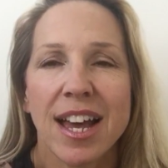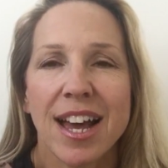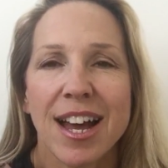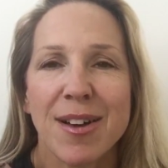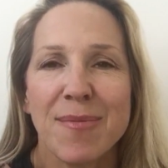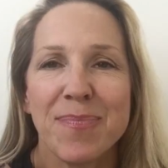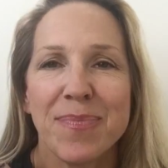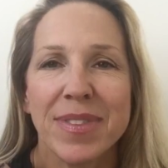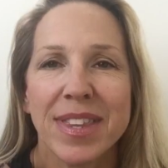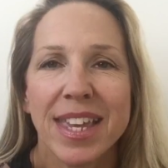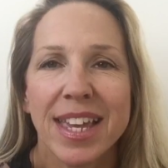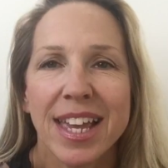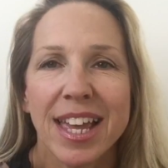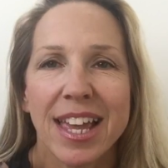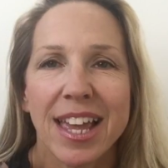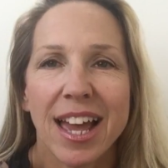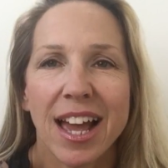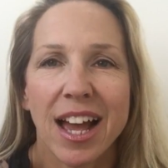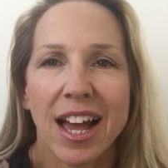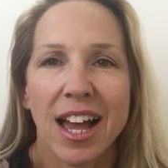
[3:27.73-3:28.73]

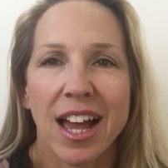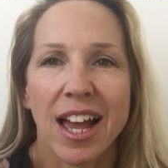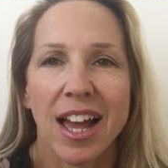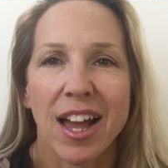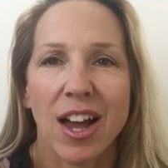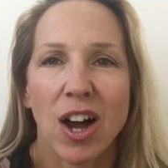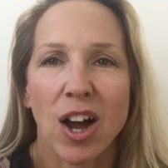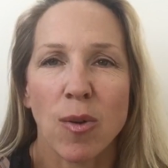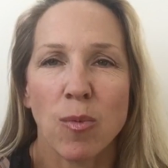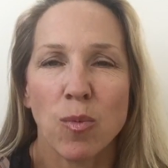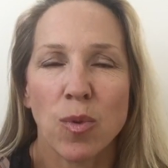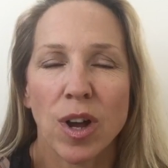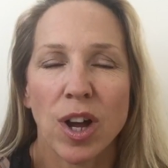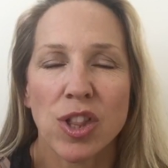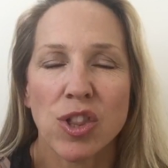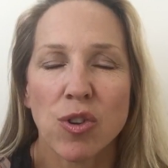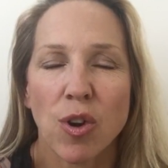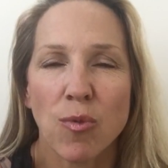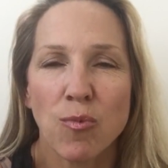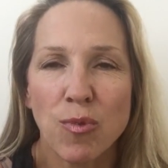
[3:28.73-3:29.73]
I
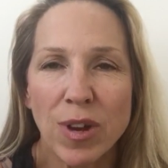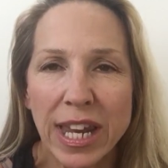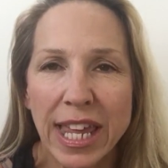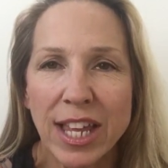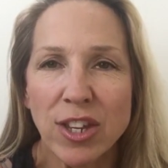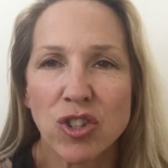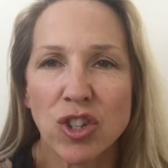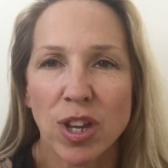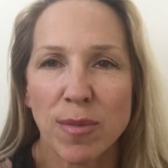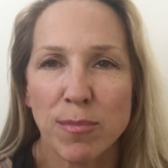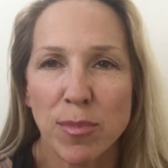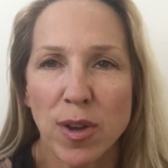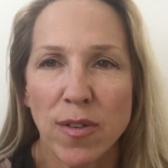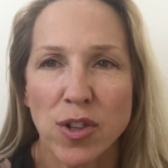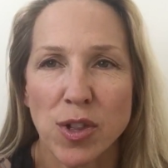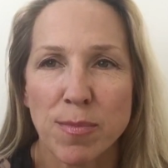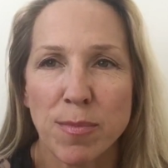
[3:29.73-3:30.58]
saw a really interesting movie.